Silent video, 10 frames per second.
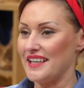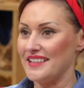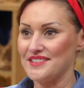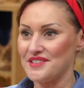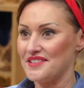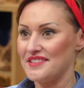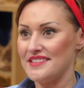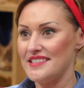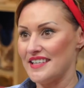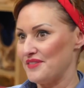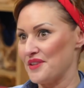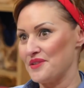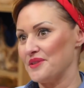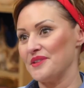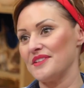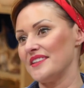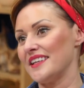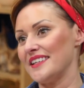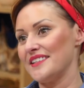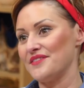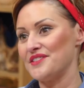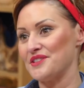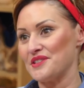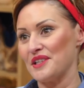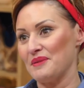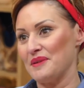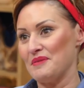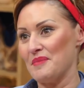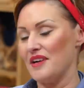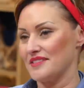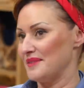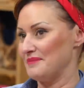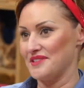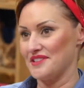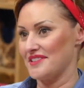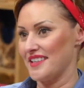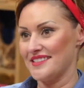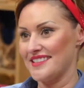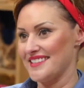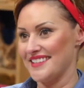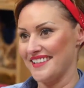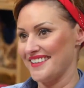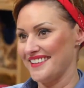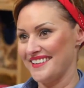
I just never thought that they'd give such glowing remarks. I'm just ecstatic.